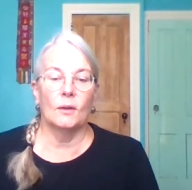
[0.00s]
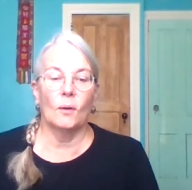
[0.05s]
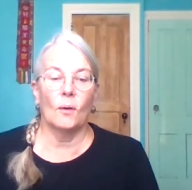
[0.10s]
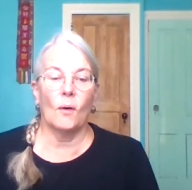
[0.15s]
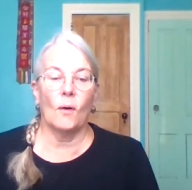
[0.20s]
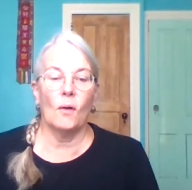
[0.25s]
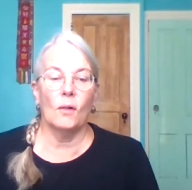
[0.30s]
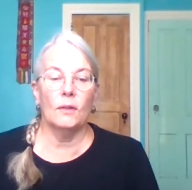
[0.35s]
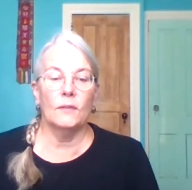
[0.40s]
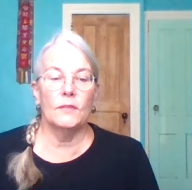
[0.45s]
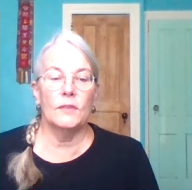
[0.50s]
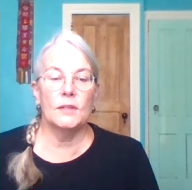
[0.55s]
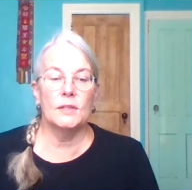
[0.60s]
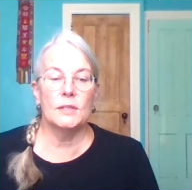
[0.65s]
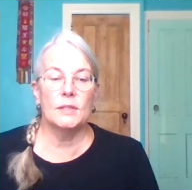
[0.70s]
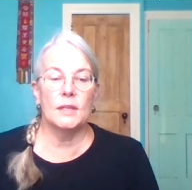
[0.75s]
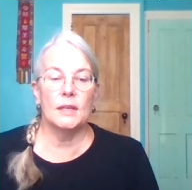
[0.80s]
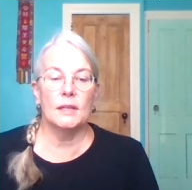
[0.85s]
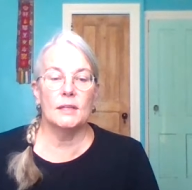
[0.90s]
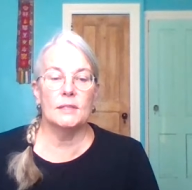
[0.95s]
all of
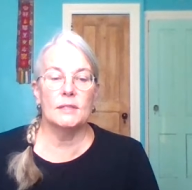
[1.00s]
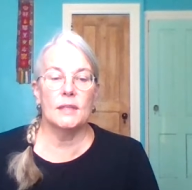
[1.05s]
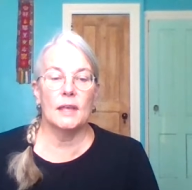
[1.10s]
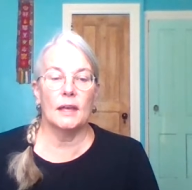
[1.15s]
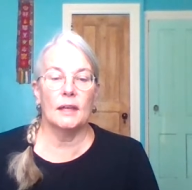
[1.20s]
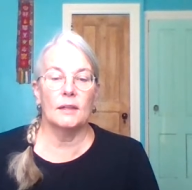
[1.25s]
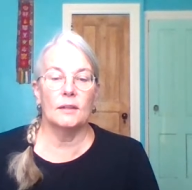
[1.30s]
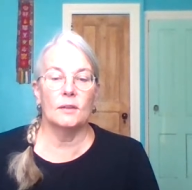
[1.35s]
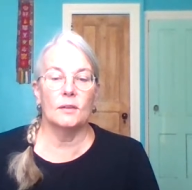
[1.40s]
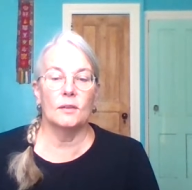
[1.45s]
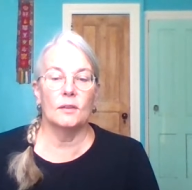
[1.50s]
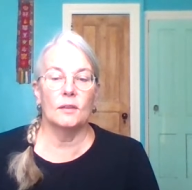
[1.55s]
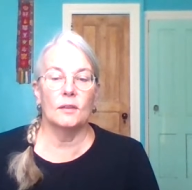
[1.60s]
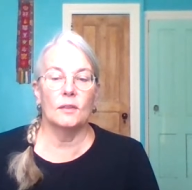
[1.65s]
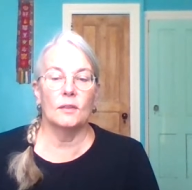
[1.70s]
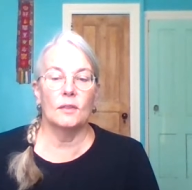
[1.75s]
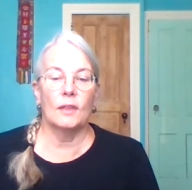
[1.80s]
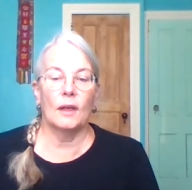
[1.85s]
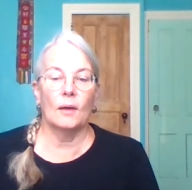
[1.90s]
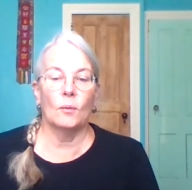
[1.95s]
these things that
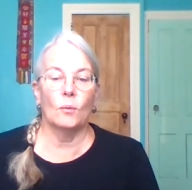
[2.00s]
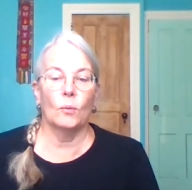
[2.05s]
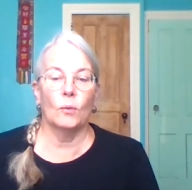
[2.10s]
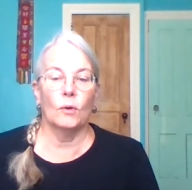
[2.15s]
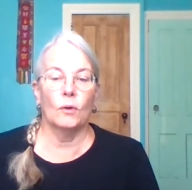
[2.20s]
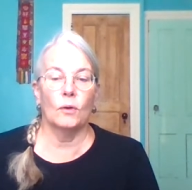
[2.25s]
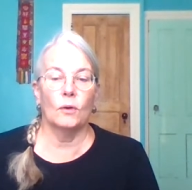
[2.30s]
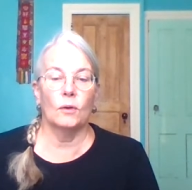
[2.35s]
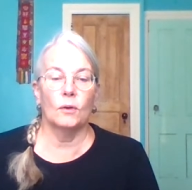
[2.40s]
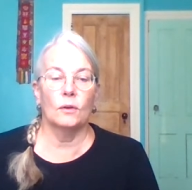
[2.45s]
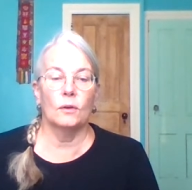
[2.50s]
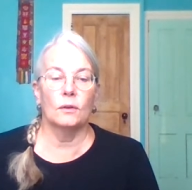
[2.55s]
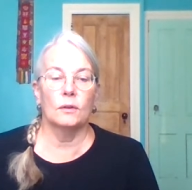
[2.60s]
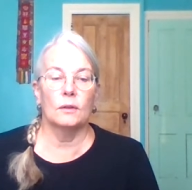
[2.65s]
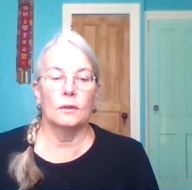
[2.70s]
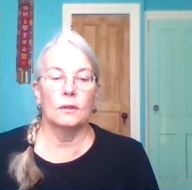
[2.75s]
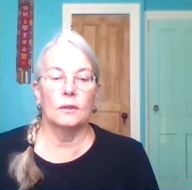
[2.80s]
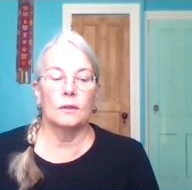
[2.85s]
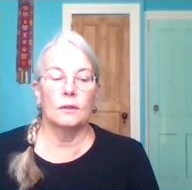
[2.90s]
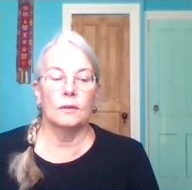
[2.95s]
were,
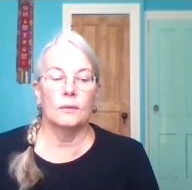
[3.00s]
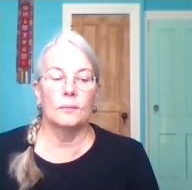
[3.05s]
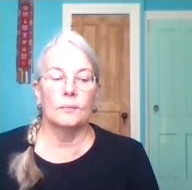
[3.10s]
uh,